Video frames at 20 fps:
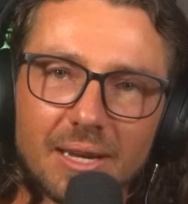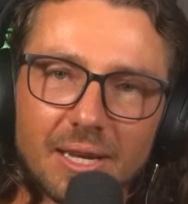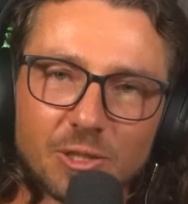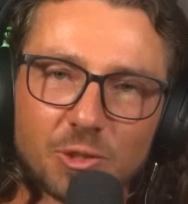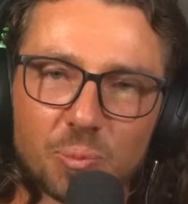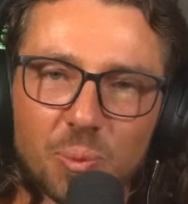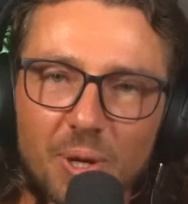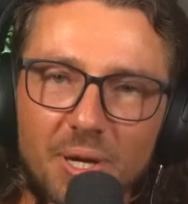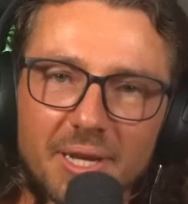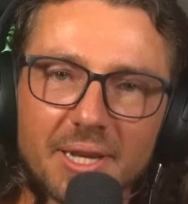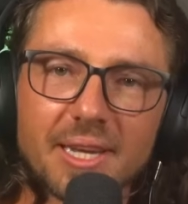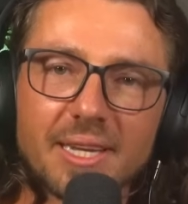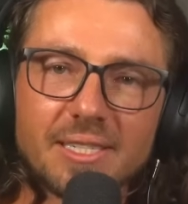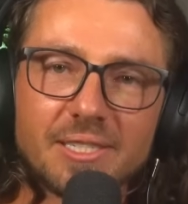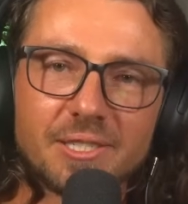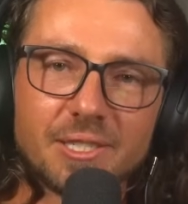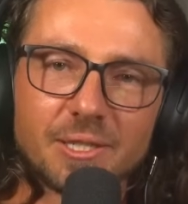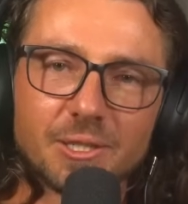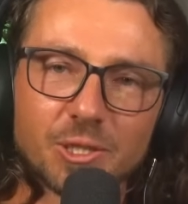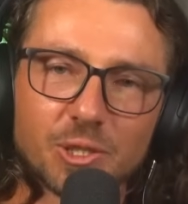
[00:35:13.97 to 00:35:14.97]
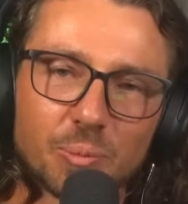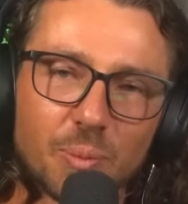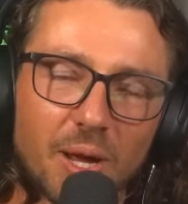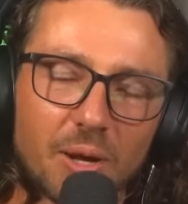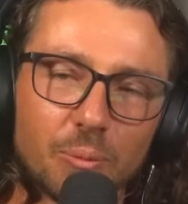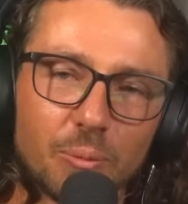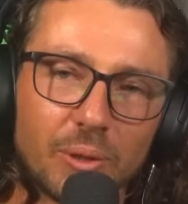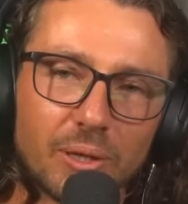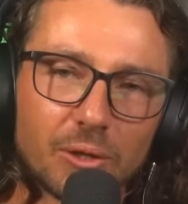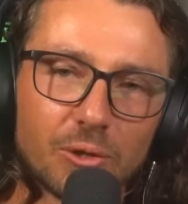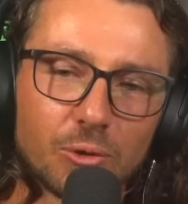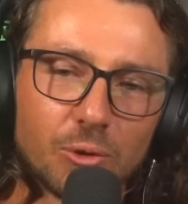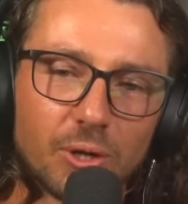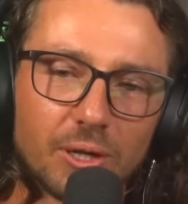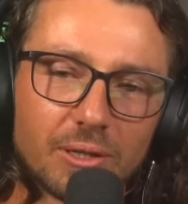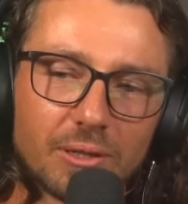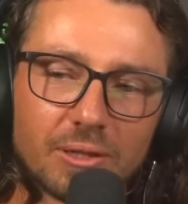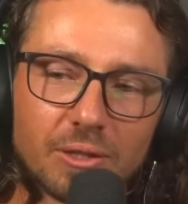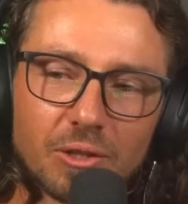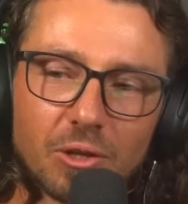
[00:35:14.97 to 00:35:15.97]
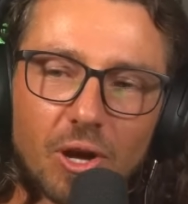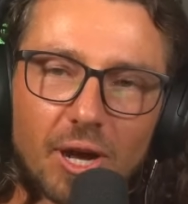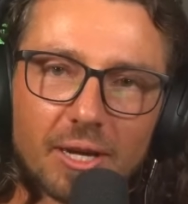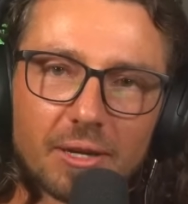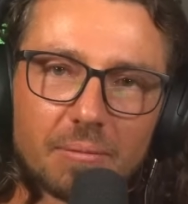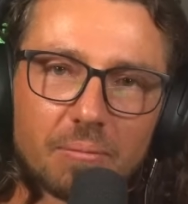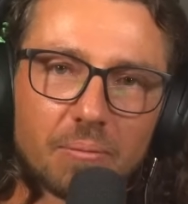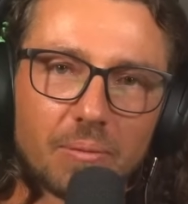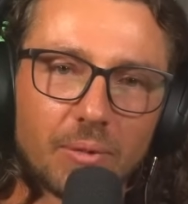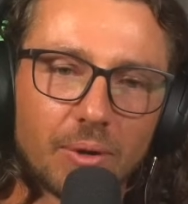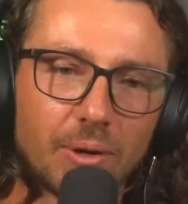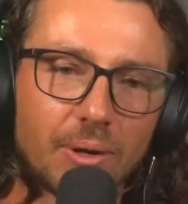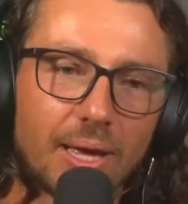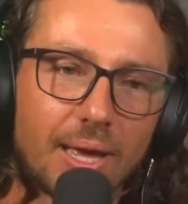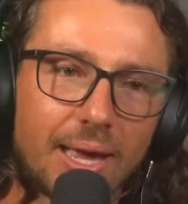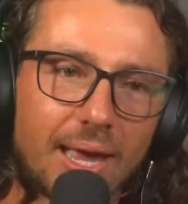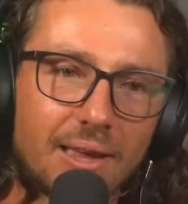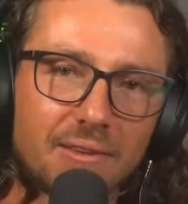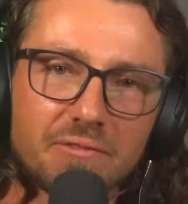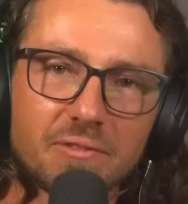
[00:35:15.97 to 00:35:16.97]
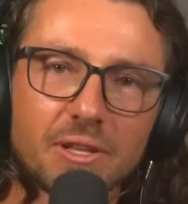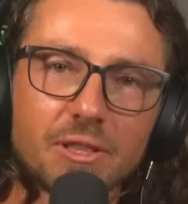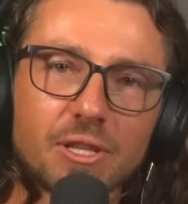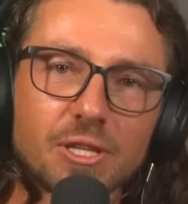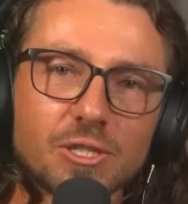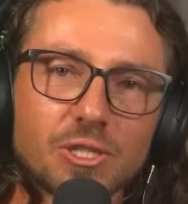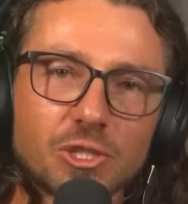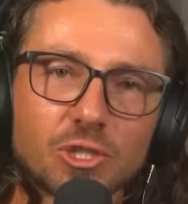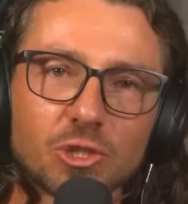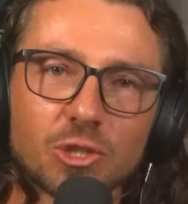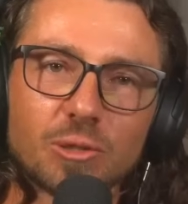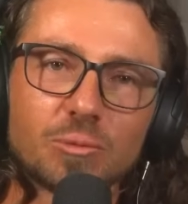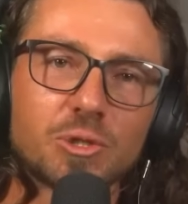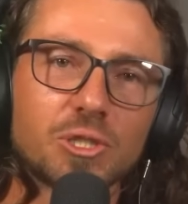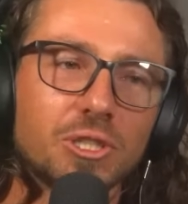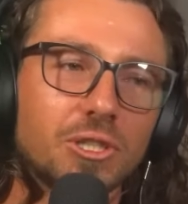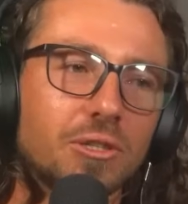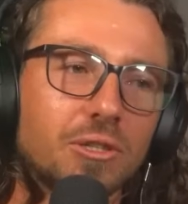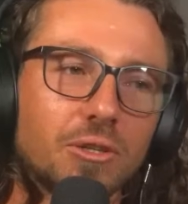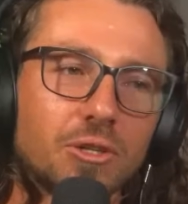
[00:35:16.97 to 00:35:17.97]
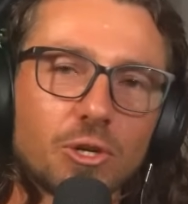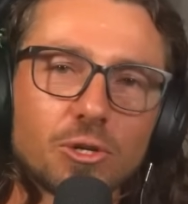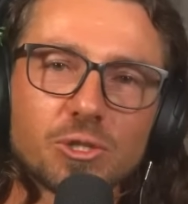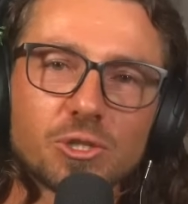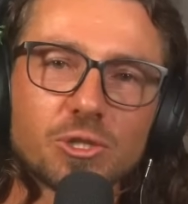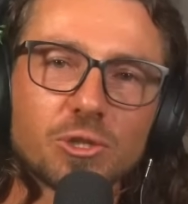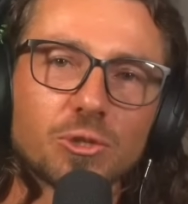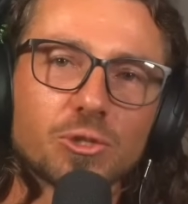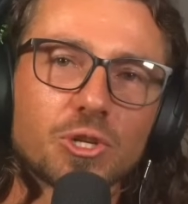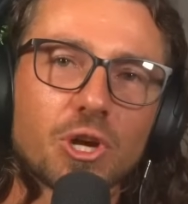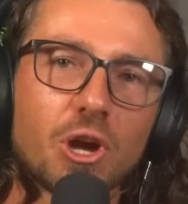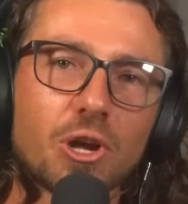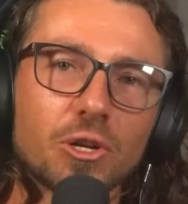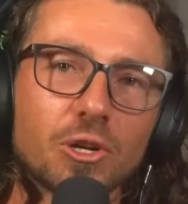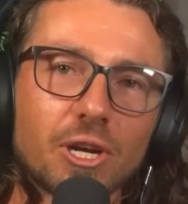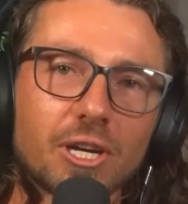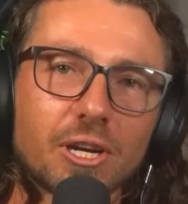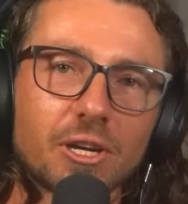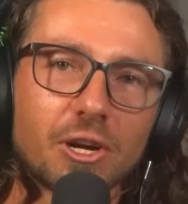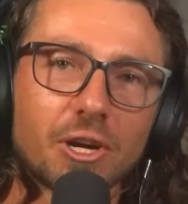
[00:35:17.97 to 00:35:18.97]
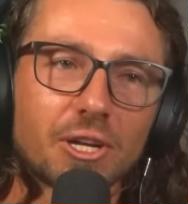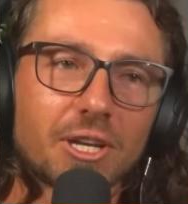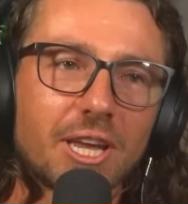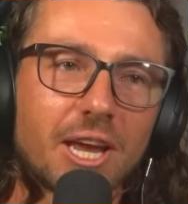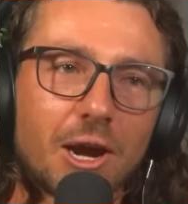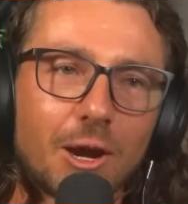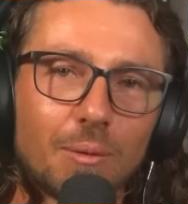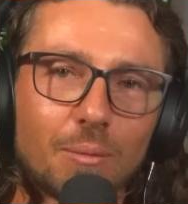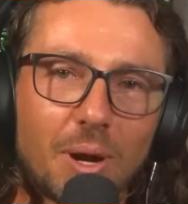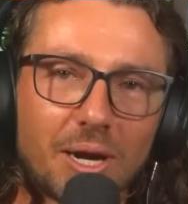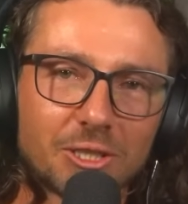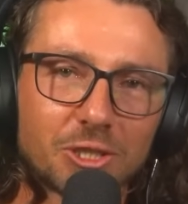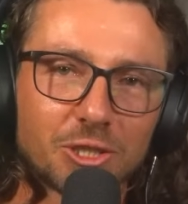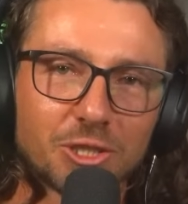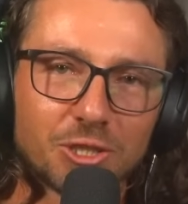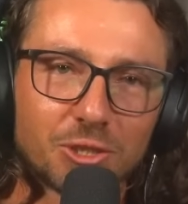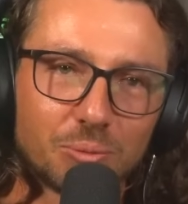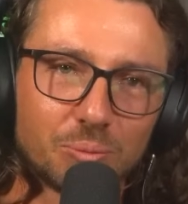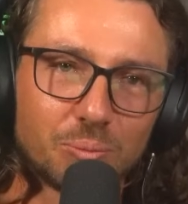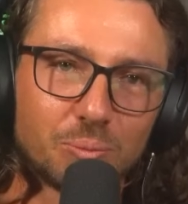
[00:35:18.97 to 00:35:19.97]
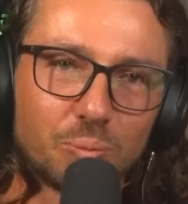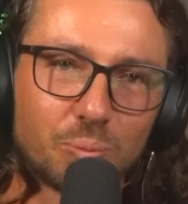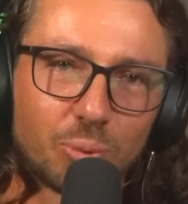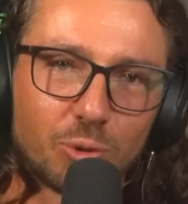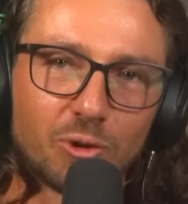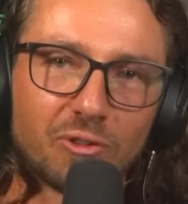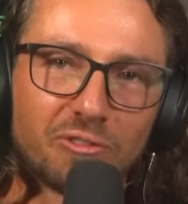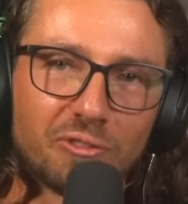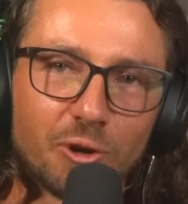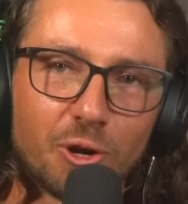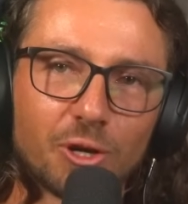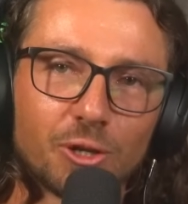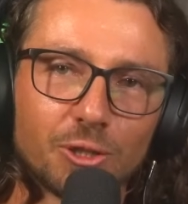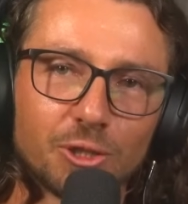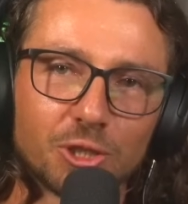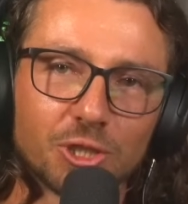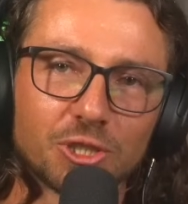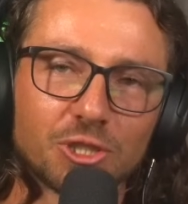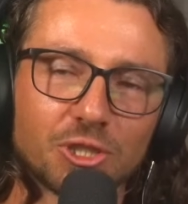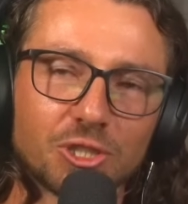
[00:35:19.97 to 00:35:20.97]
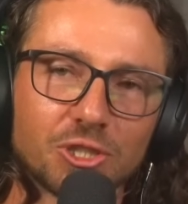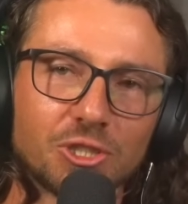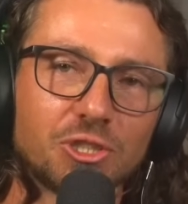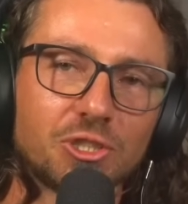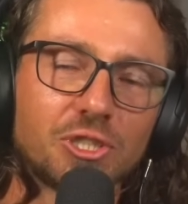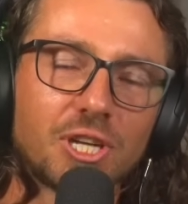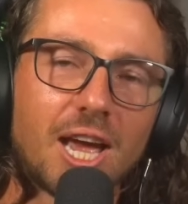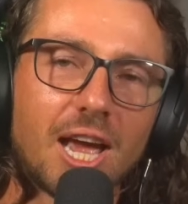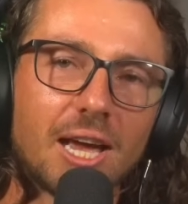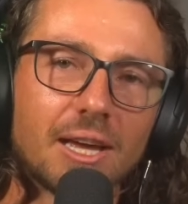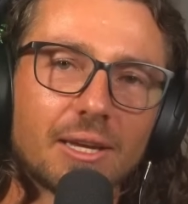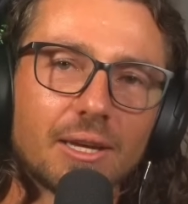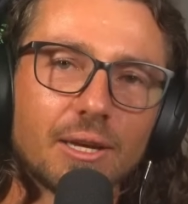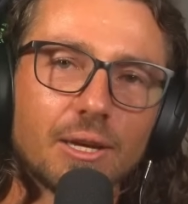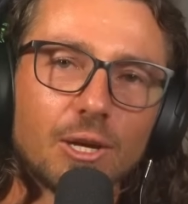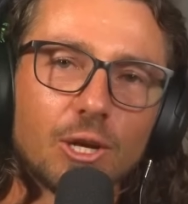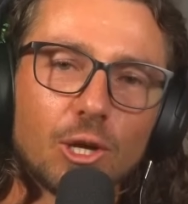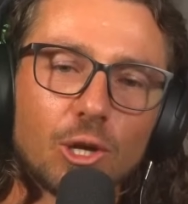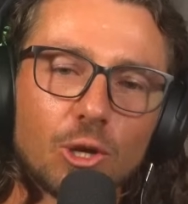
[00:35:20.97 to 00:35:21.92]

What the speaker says: it's pretty easy to spend Bitcoin. Like, even in the description, use it or don't. Like, I don't care. I'm actually prefer you just to stack.